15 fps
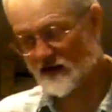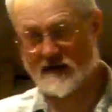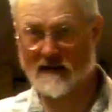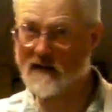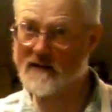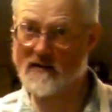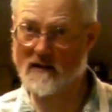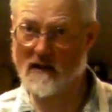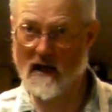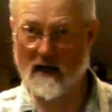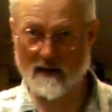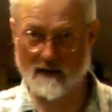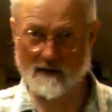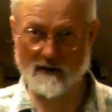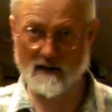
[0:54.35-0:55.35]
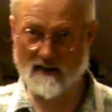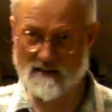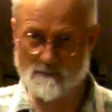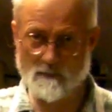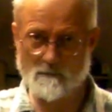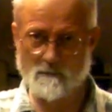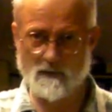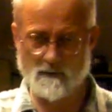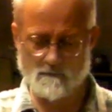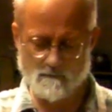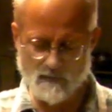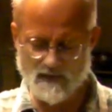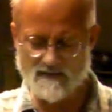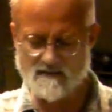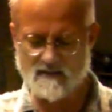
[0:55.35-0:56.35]
actually it does a lot of things,
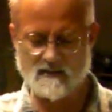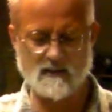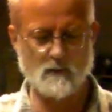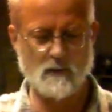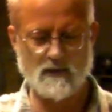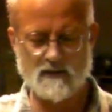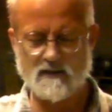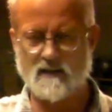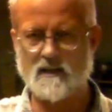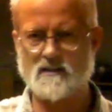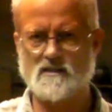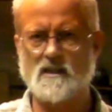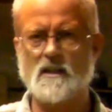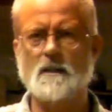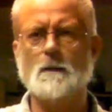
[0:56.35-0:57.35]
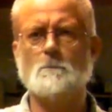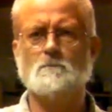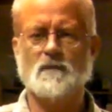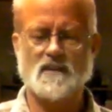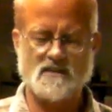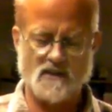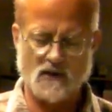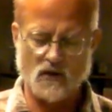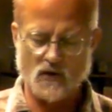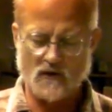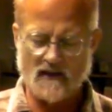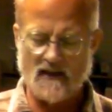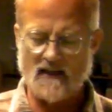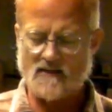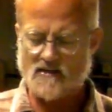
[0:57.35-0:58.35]
but basically what it does is it
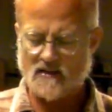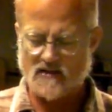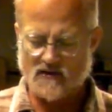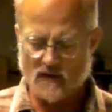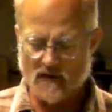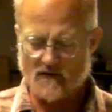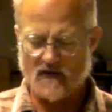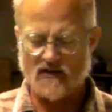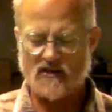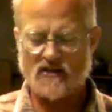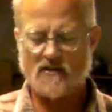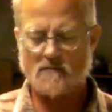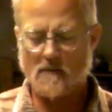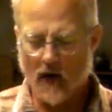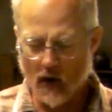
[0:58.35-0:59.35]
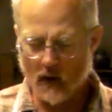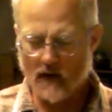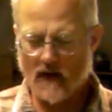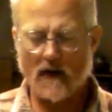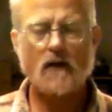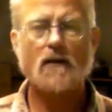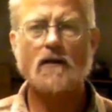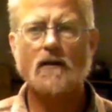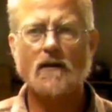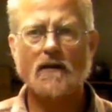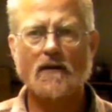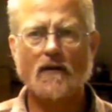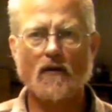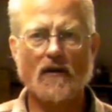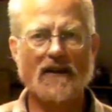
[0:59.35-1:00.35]
creates a sort of a smoke
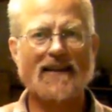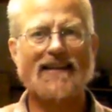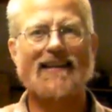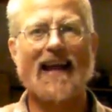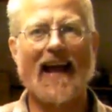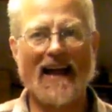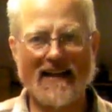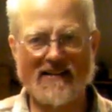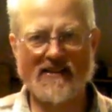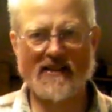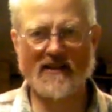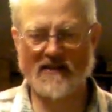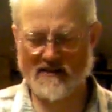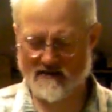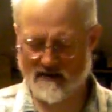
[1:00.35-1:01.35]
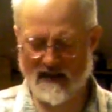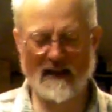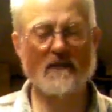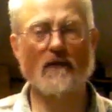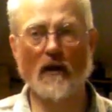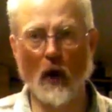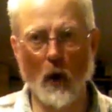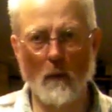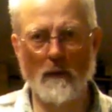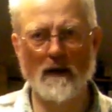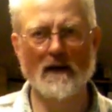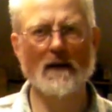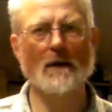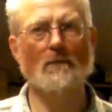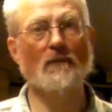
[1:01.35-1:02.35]
or a gaseous envelope
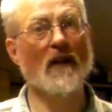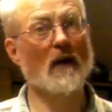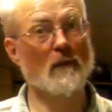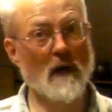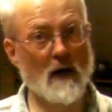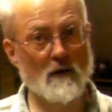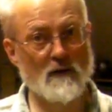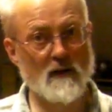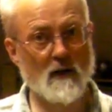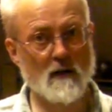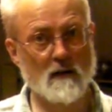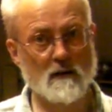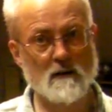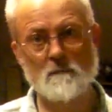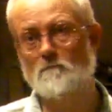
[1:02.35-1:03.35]
around the arc,